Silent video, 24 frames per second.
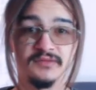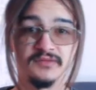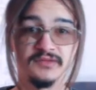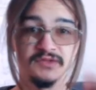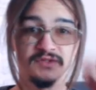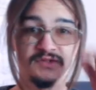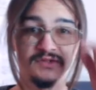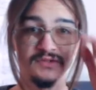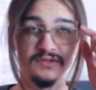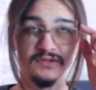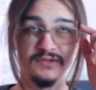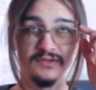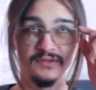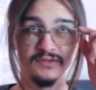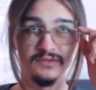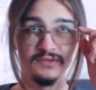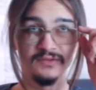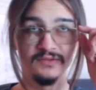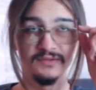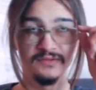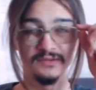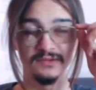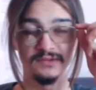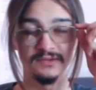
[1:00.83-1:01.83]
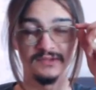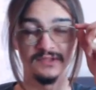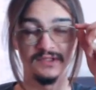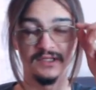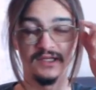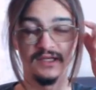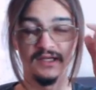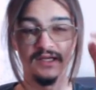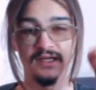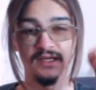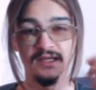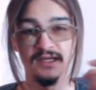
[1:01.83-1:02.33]
So
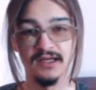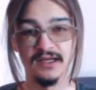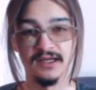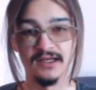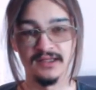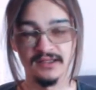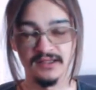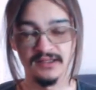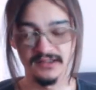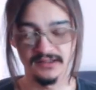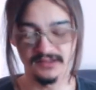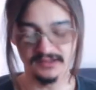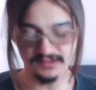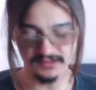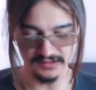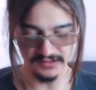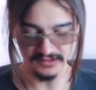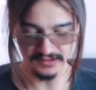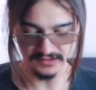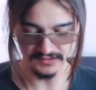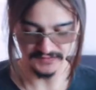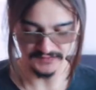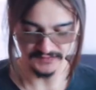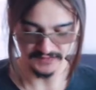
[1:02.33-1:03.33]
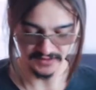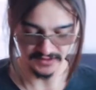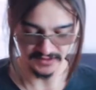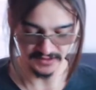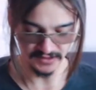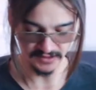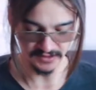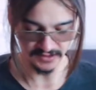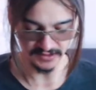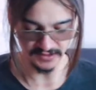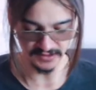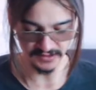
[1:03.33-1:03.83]
uh, it's it's fine,
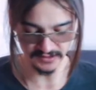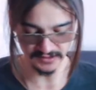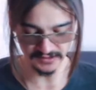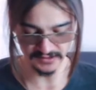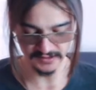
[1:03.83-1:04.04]
I guess.